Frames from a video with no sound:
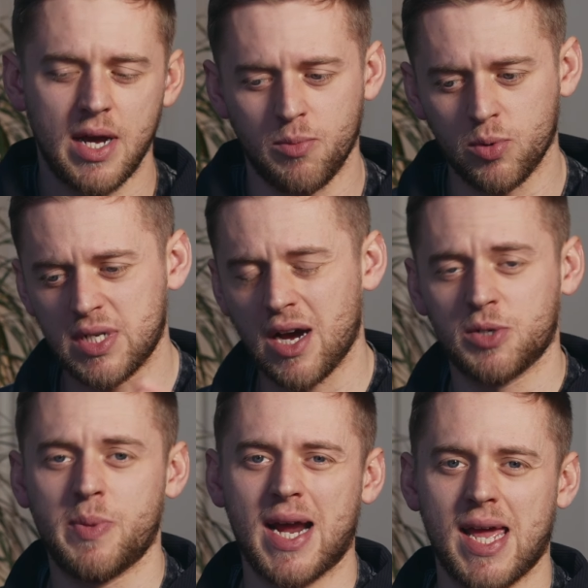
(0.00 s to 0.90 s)
and we'll
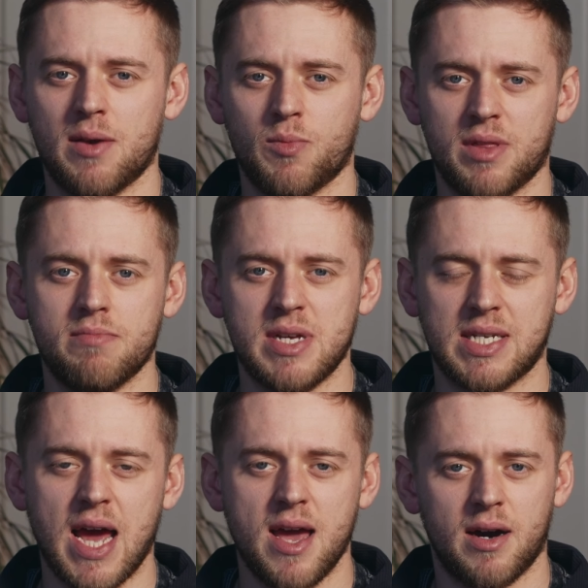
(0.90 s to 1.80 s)
touch back in with
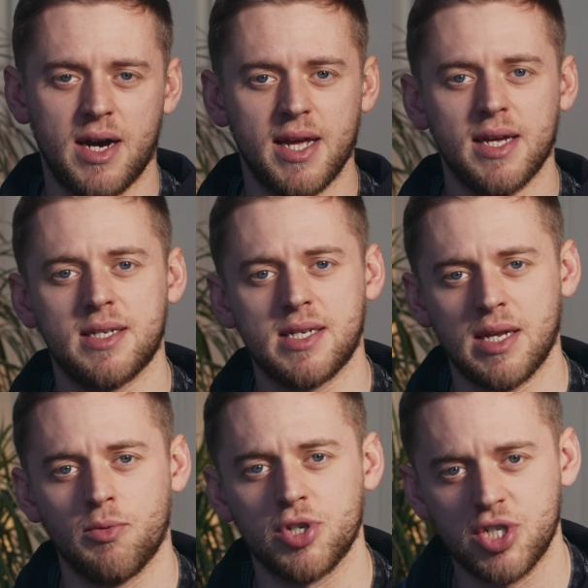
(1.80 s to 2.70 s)
Miss AI to
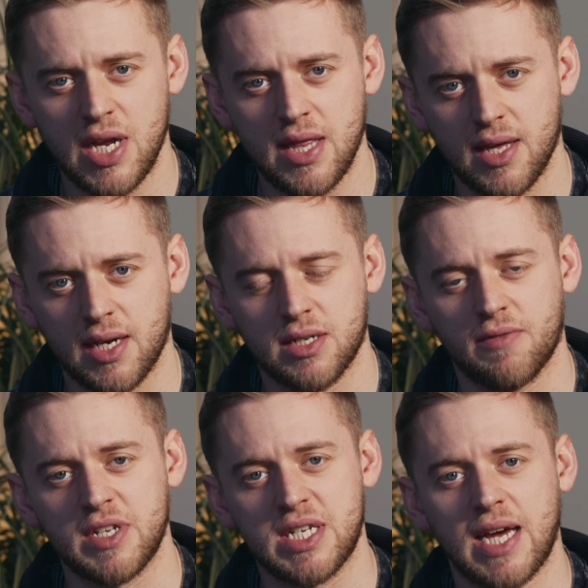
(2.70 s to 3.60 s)
see what she thinks
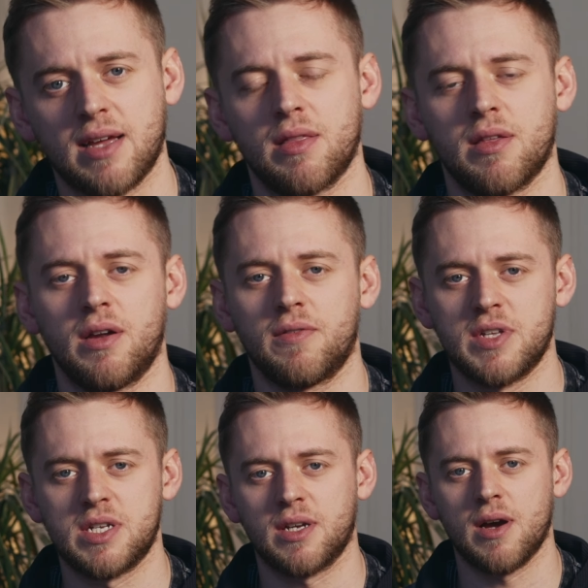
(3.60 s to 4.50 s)
of the second third of
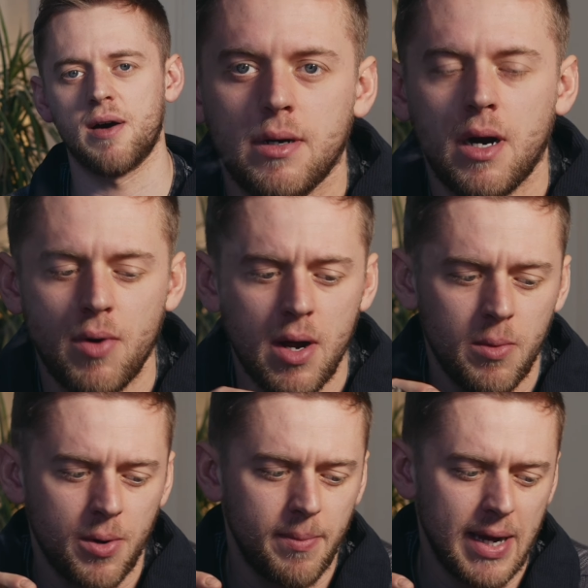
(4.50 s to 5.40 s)
this cigar. All right, and
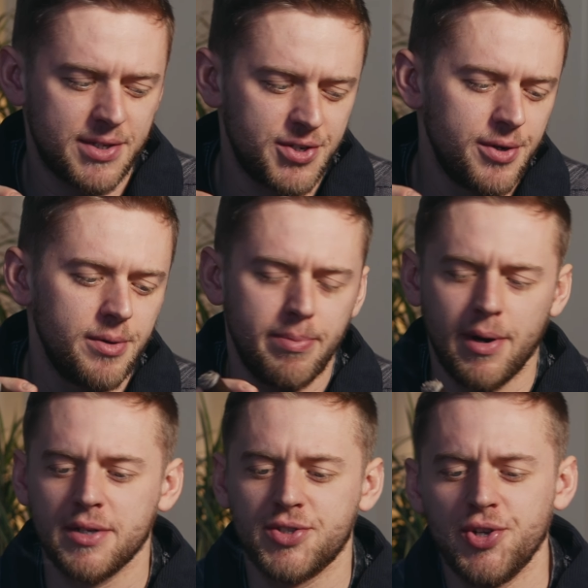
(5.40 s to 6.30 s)
welcome back to
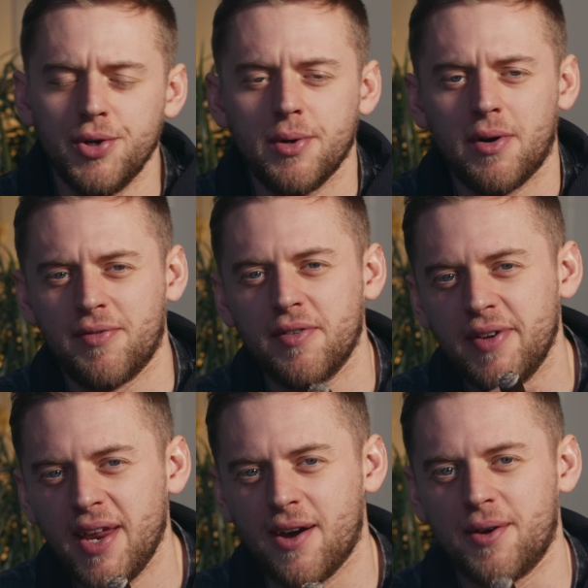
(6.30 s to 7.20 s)
part 2 of the
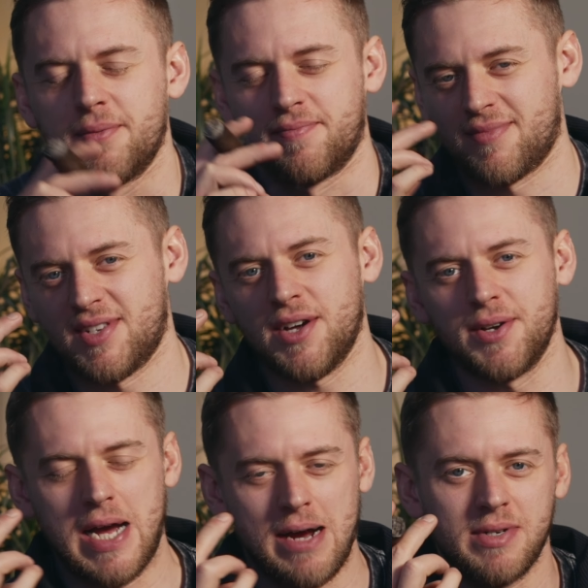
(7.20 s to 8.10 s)
video.
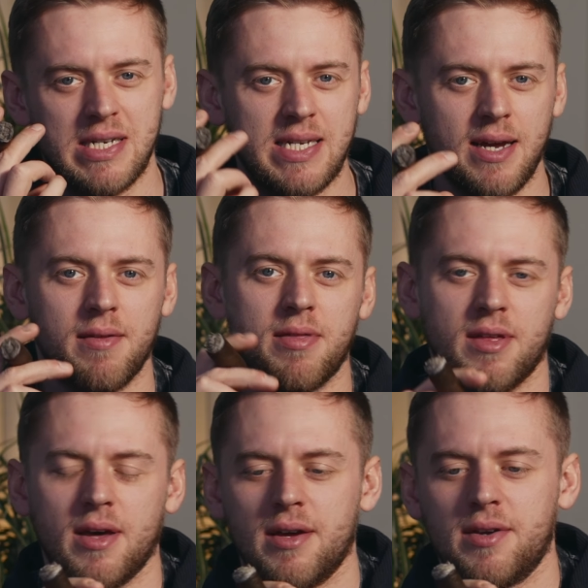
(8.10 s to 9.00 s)
So, how was the second
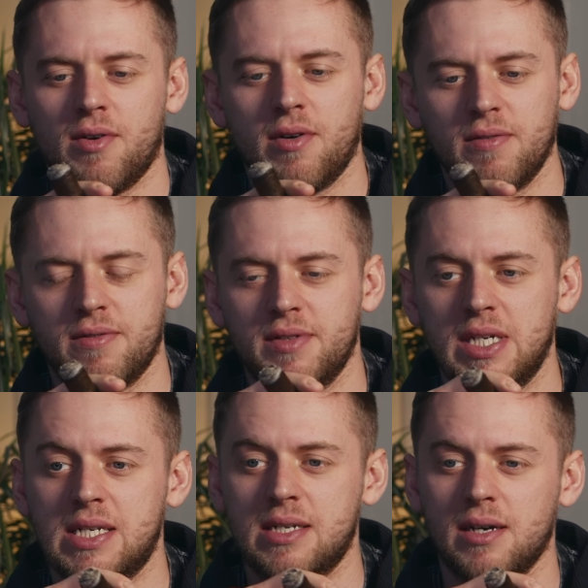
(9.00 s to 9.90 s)
third of
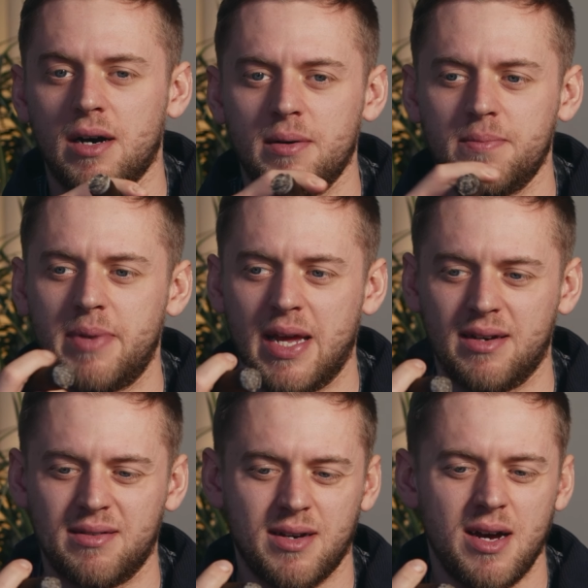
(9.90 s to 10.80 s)
this cigar been?